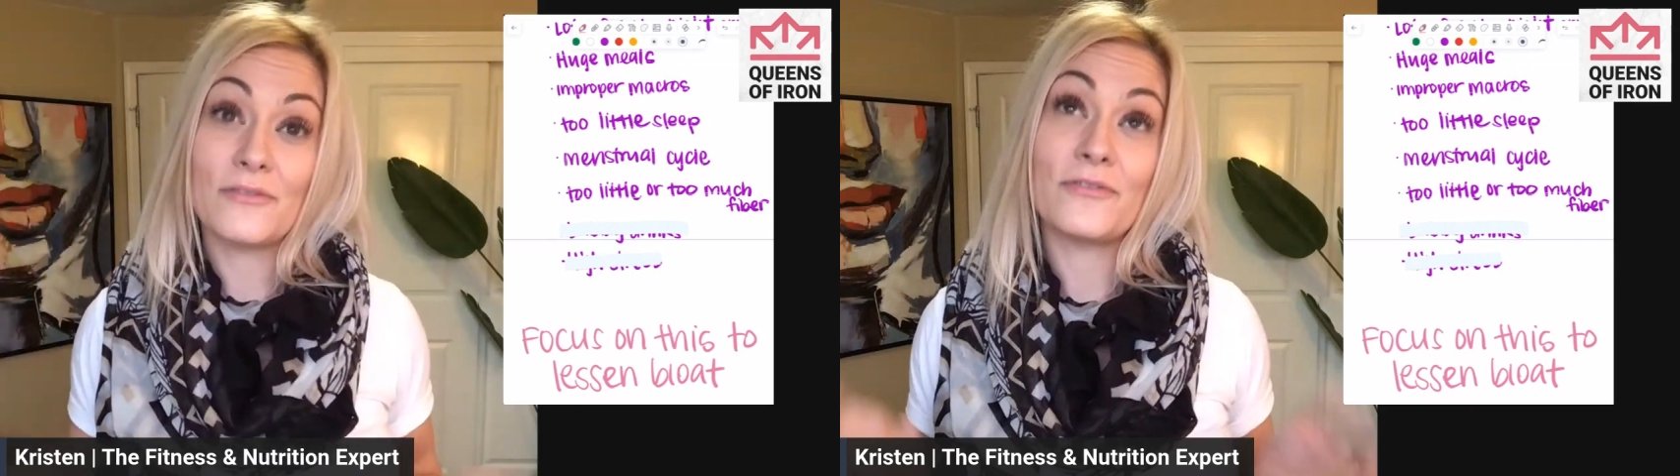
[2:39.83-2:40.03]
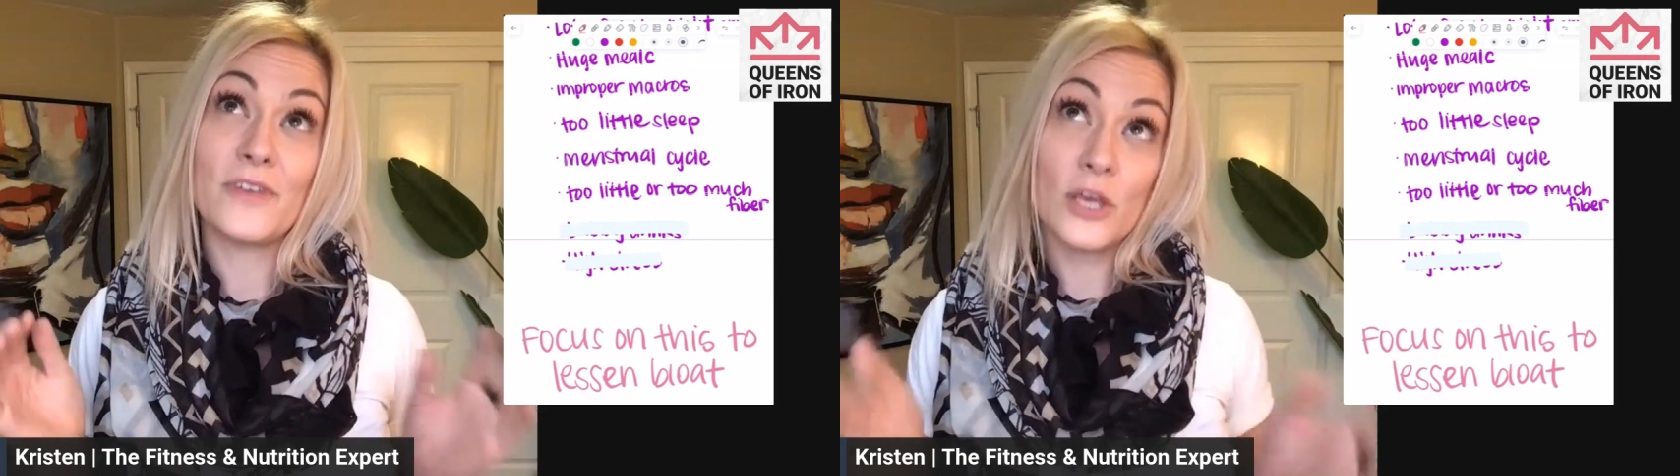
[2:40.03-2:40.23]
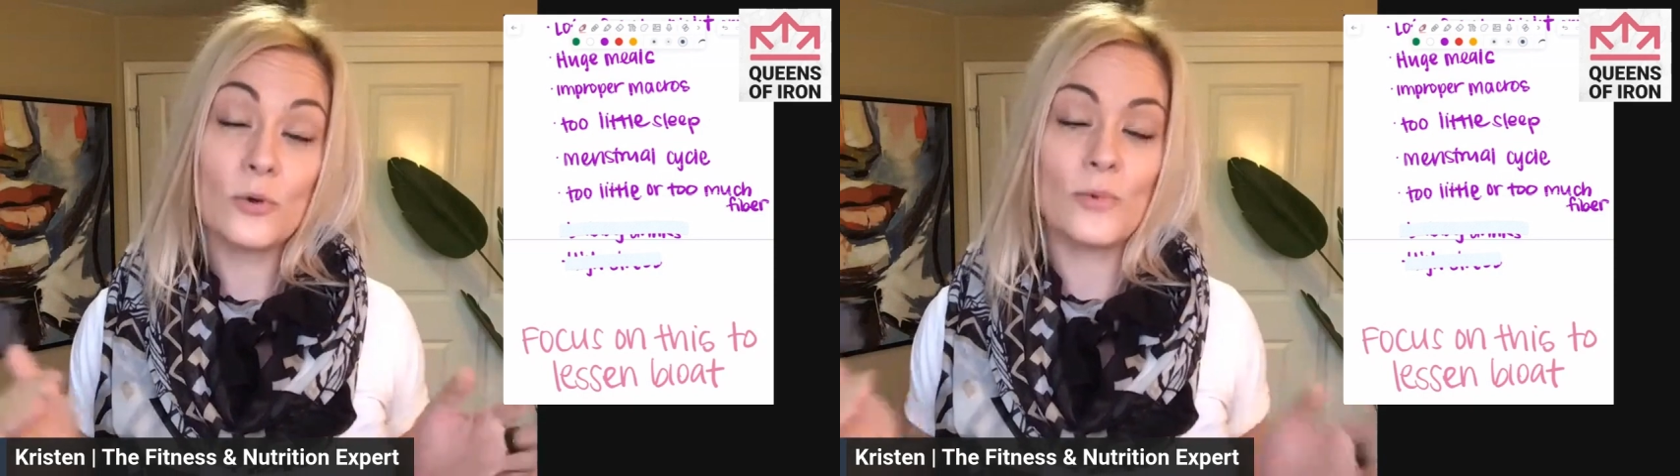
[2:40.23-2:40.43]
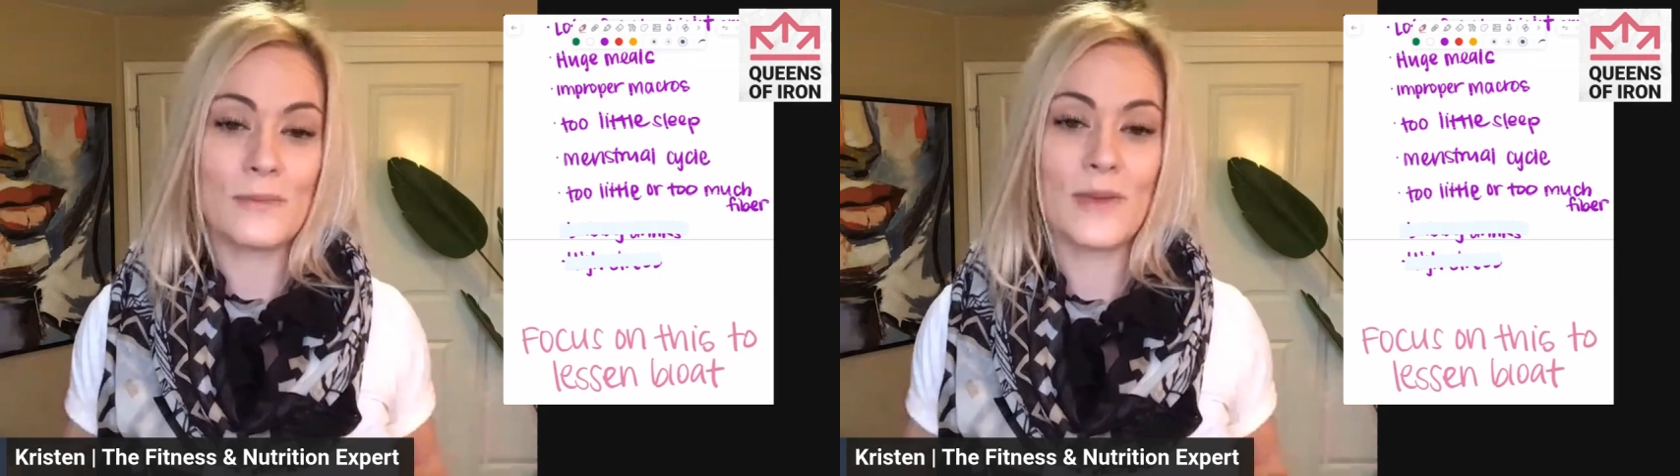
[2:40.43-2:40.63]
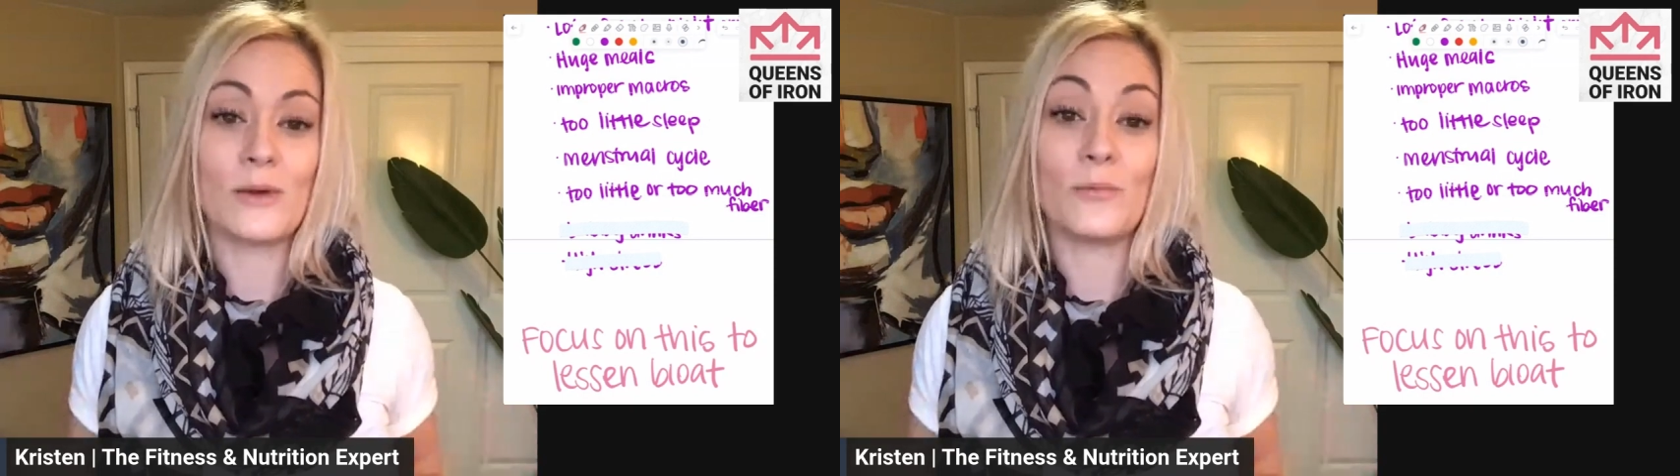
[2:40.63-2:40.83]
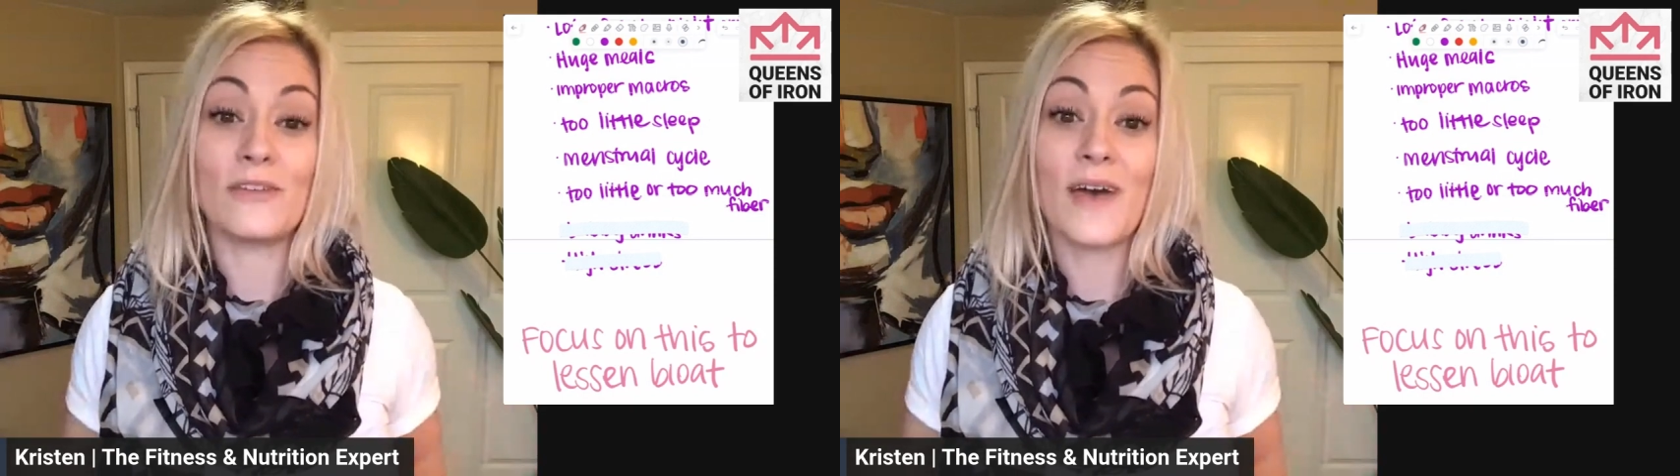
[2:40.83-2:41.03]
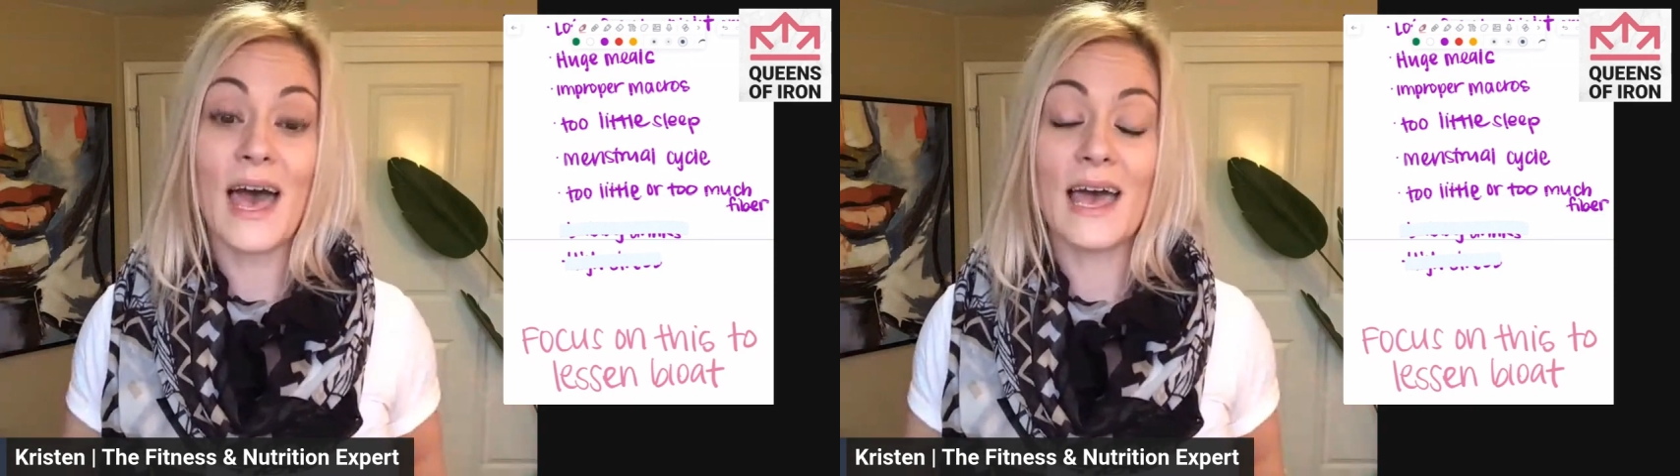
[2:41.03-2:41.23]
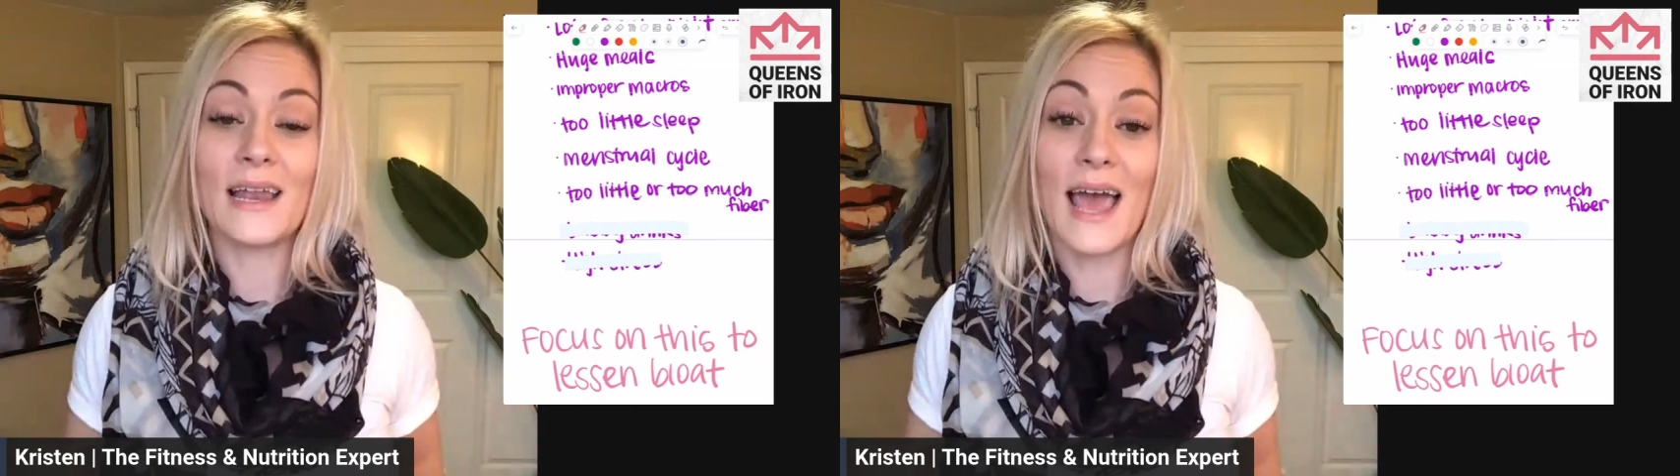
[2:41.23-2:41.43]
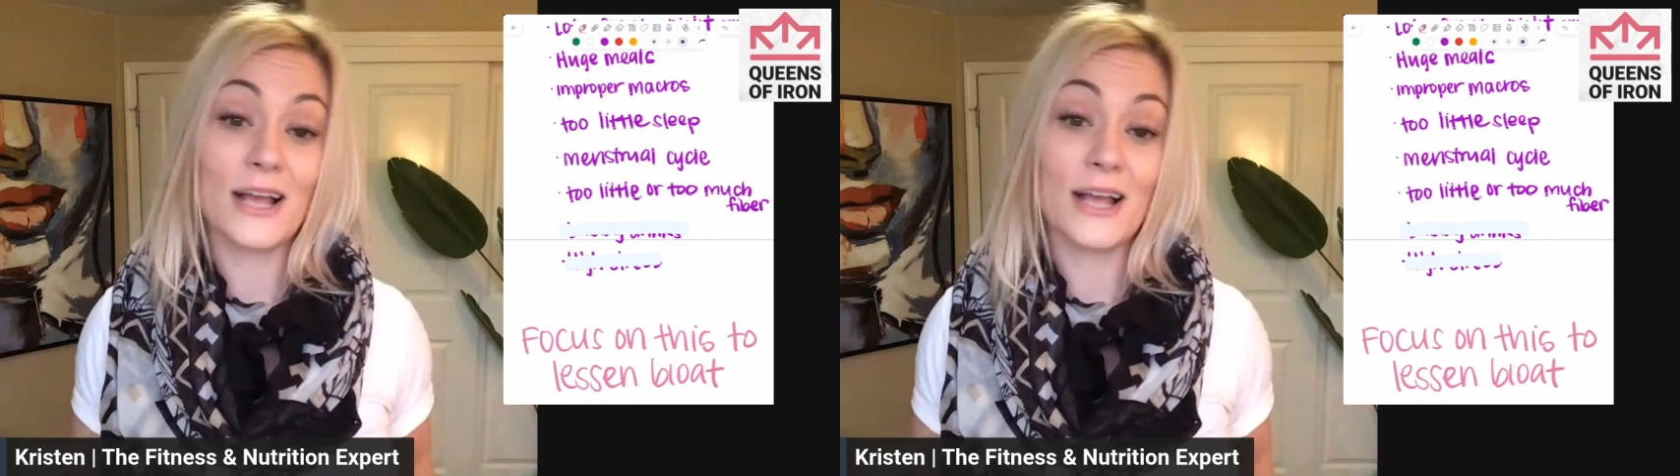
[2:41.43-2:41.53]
A few women we've had